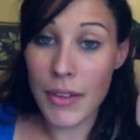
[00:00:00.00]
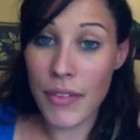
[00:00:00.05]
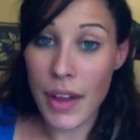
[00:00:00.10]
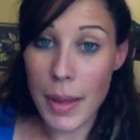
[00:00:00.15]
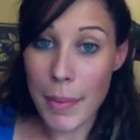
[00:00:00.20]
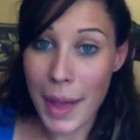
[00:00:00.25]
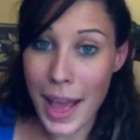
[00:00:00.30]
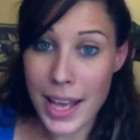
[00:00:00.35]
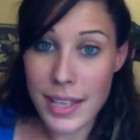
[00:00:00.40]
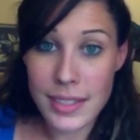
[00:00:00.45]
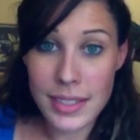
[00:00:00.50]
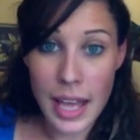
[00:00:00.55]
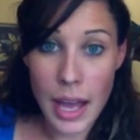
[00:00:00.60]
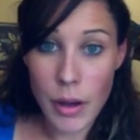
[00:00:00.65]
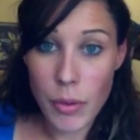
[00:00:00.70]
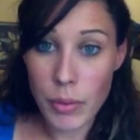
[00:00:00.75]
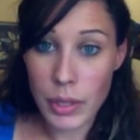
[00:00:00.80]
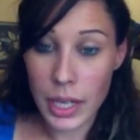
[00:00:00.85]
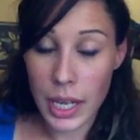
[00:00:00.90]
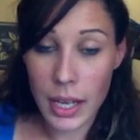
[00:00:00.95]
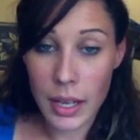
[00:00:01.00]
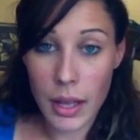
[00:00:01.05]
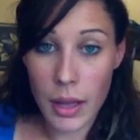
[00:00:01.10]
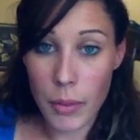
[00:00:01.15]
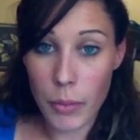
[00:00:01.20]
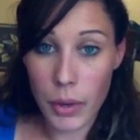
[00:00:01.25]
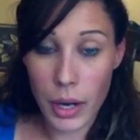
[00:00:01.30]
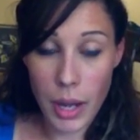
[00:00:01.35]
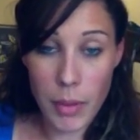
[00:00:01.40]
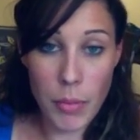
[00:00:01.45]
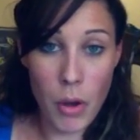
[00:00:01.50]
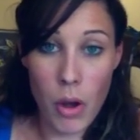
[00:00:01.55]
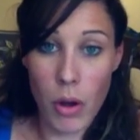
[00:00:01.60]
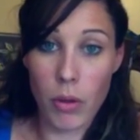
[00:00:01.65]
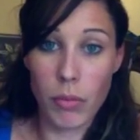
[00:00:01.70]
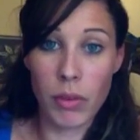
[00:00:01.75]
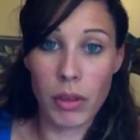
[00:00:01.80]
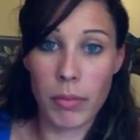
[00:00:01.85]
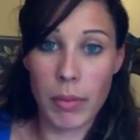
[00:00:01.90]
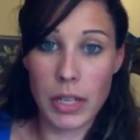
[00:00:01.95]
if I pass out when I'm
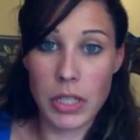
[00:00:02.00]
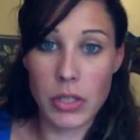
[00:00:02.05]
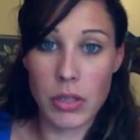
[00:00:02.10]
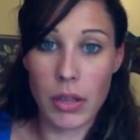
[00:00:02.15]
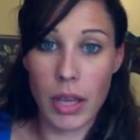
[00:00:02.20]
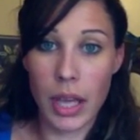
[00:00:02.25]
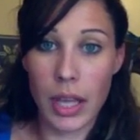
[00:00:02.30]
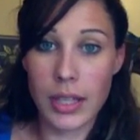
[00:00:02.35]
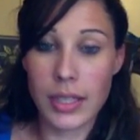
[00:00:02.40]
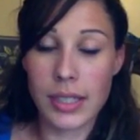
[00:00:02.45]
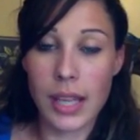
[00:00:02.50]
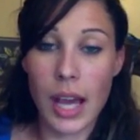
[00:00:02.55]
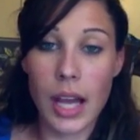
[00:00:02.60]
home with my 2 kids.